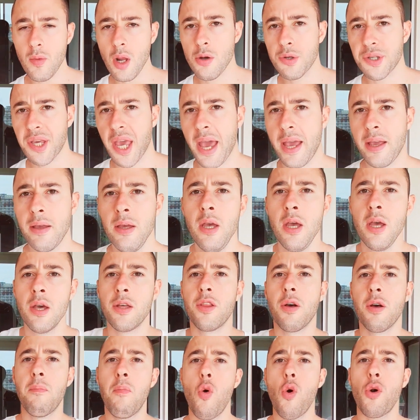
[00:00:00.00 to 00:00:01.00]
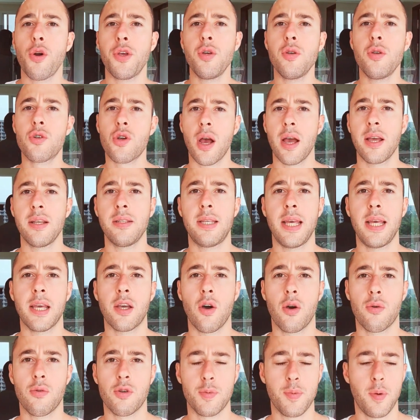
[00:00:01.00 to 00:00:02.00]
Okay, the more you try and take
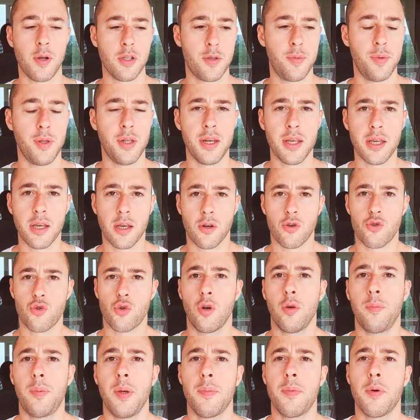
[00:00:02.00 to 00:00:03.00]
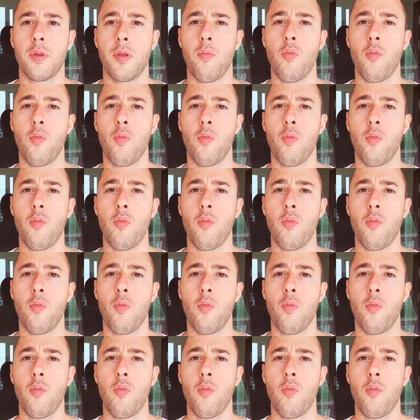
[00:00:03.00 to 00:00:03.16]
on responsibility and control people,